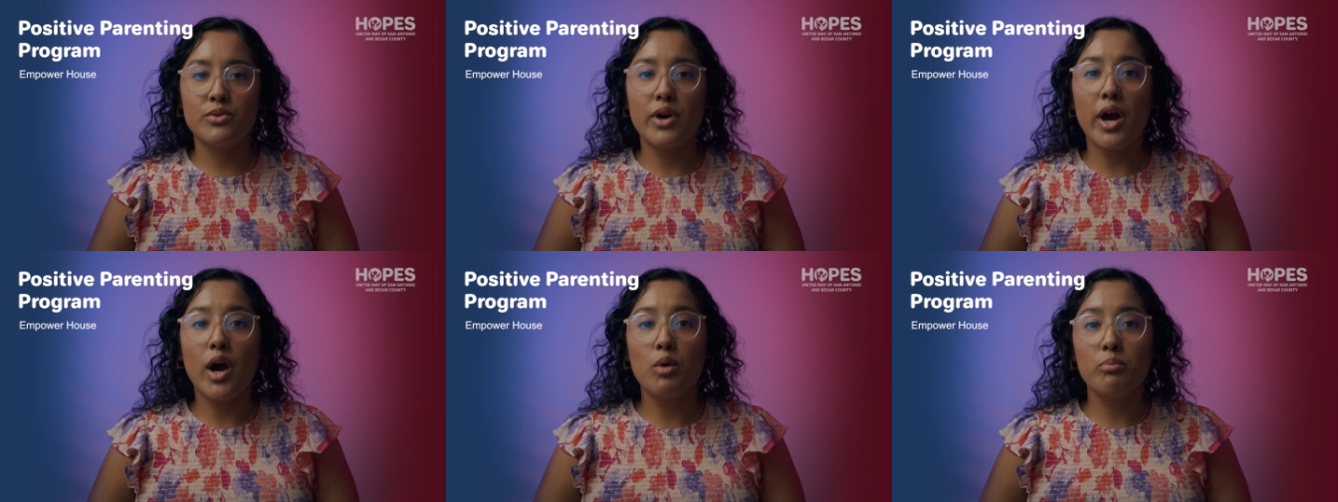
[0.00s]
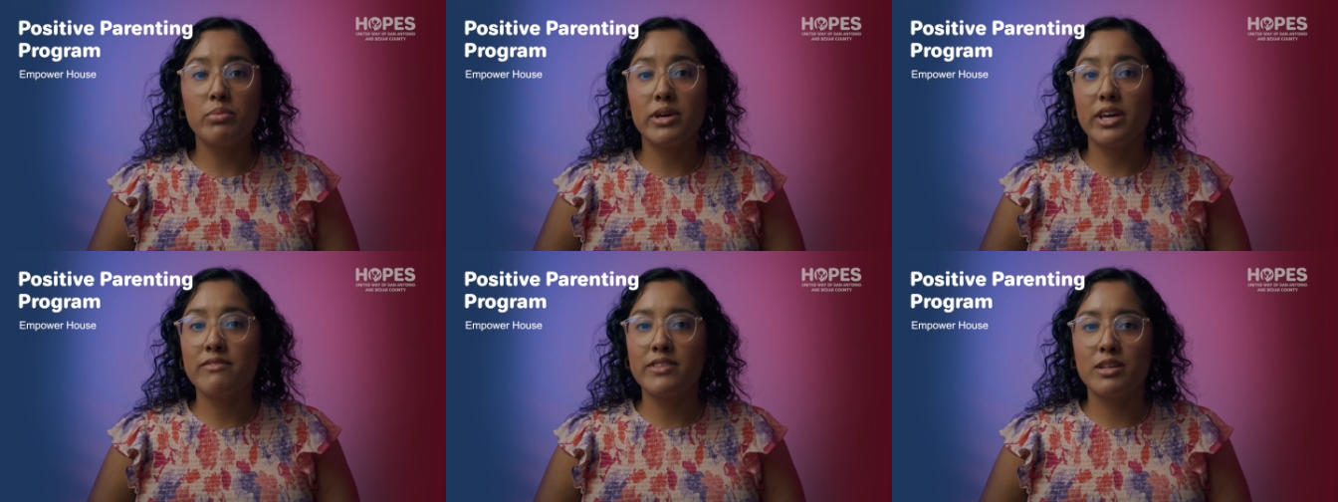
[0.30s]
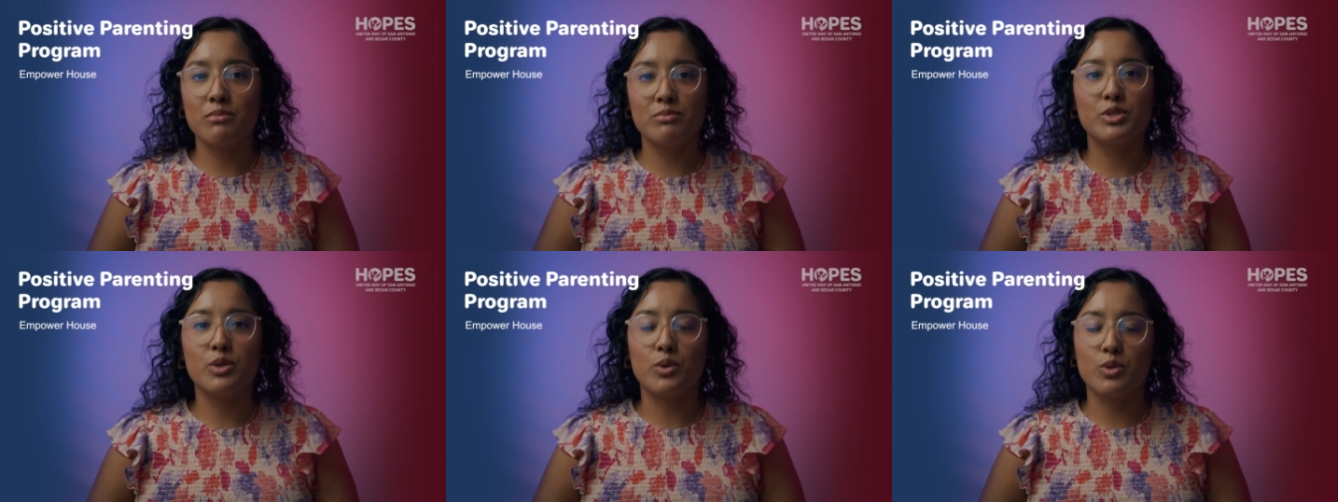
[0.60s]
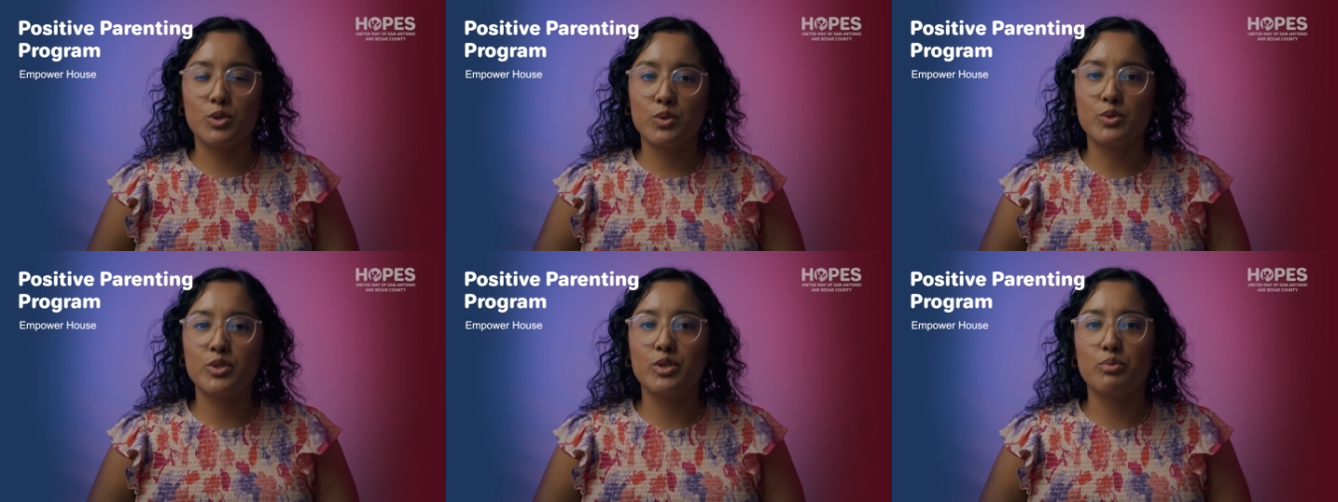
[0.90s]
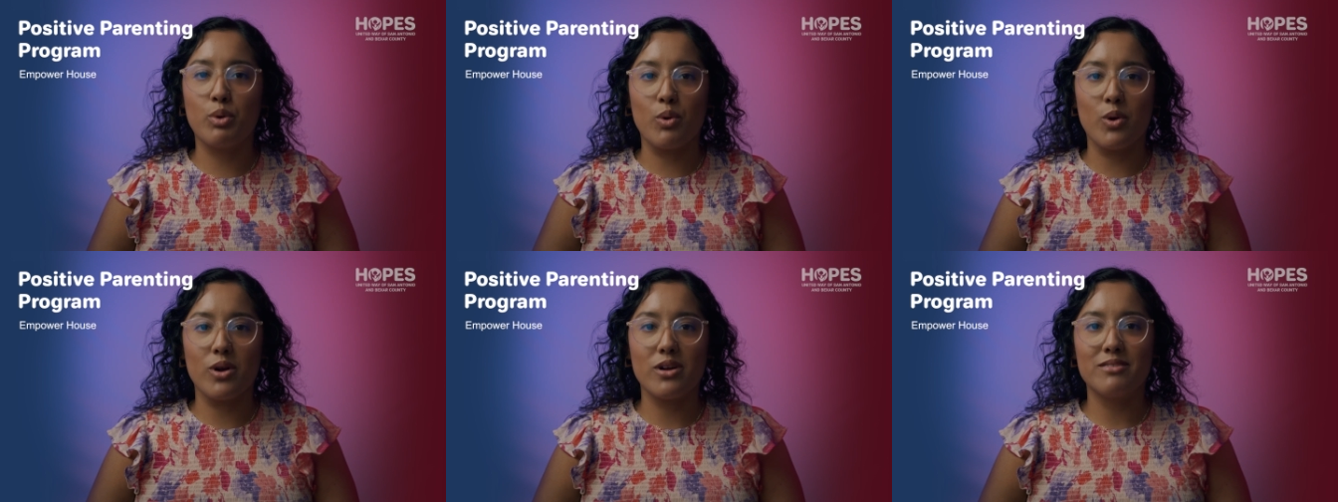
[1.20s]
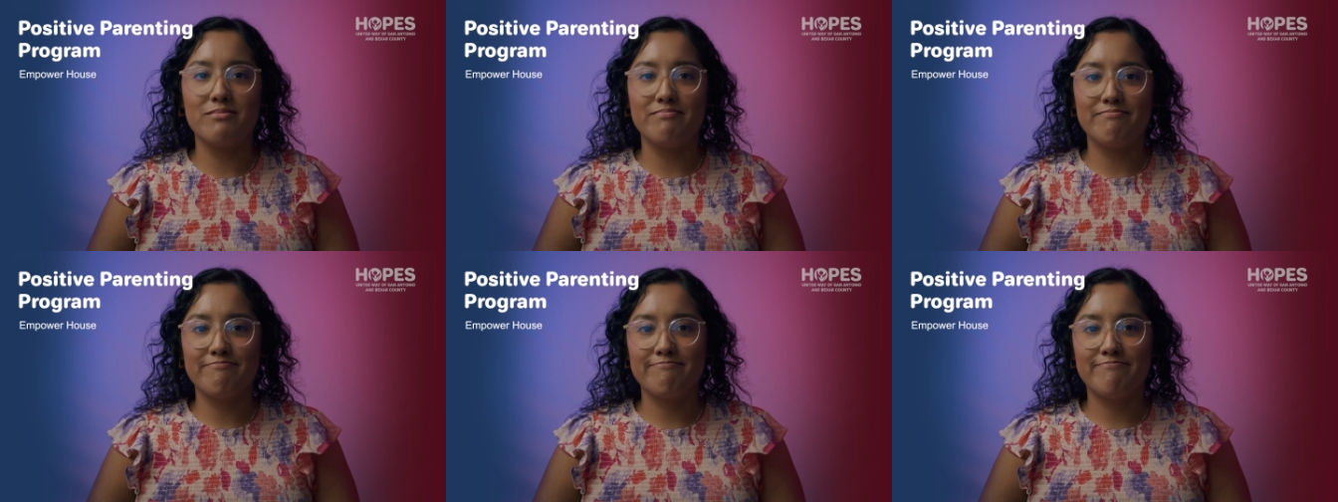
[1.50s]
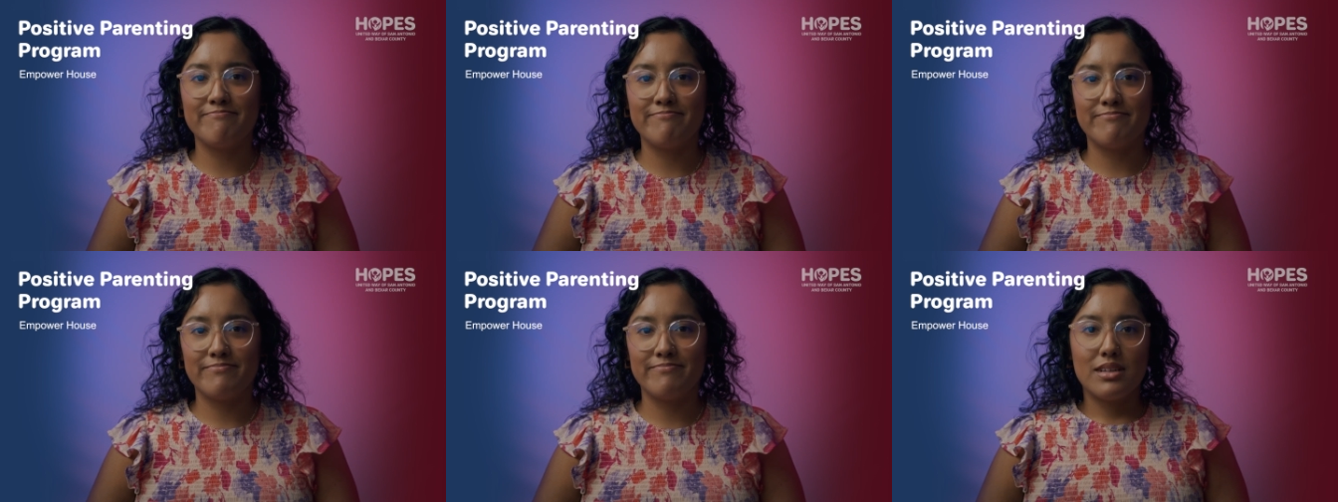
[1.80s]
help give them social support.
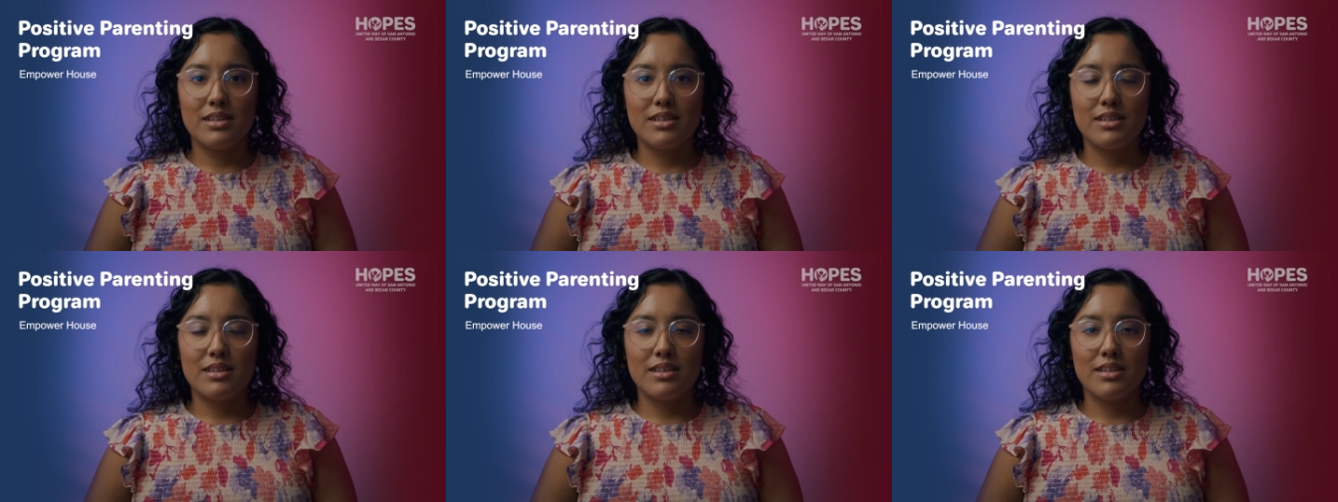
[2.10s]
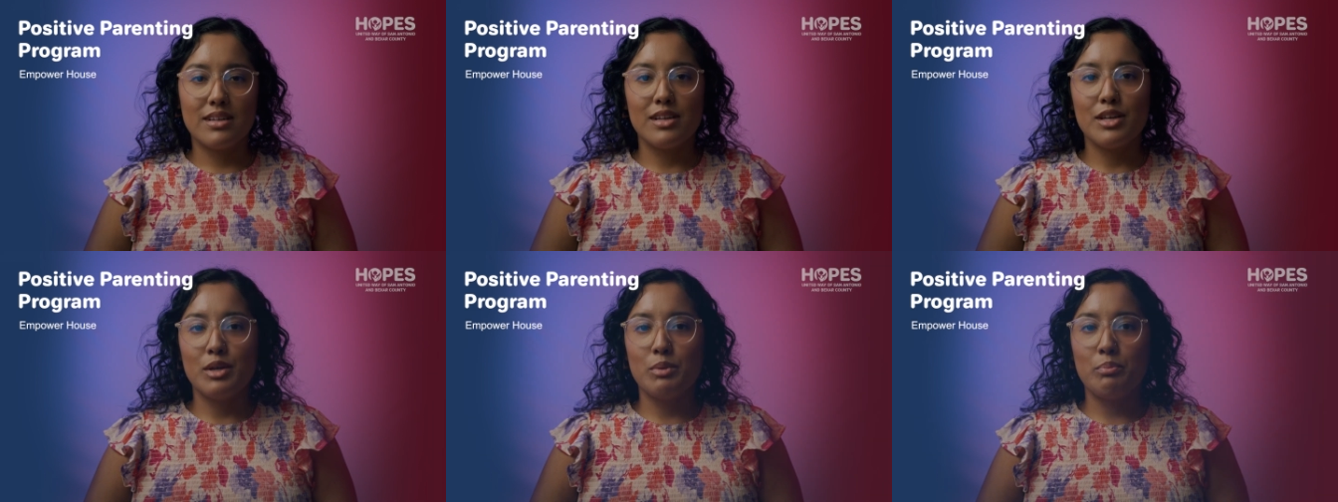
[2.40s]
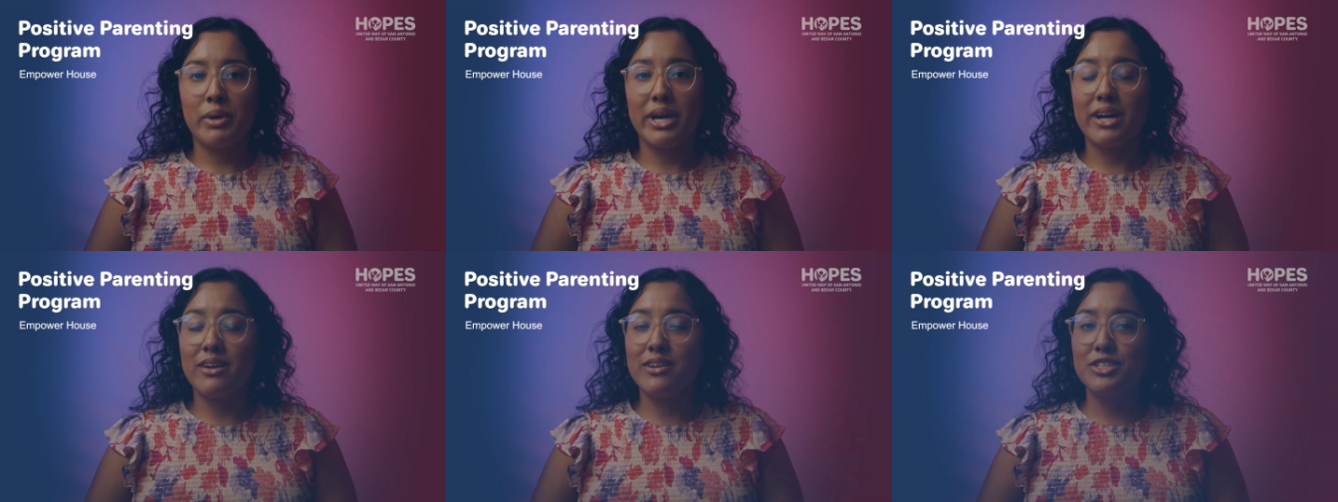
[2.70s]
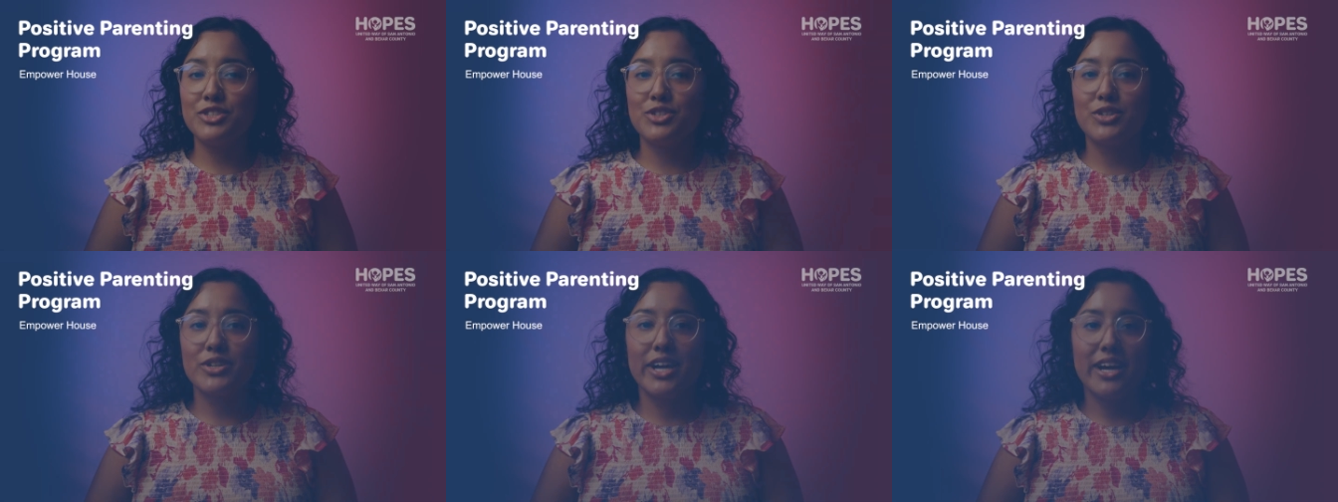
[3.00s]
Parents or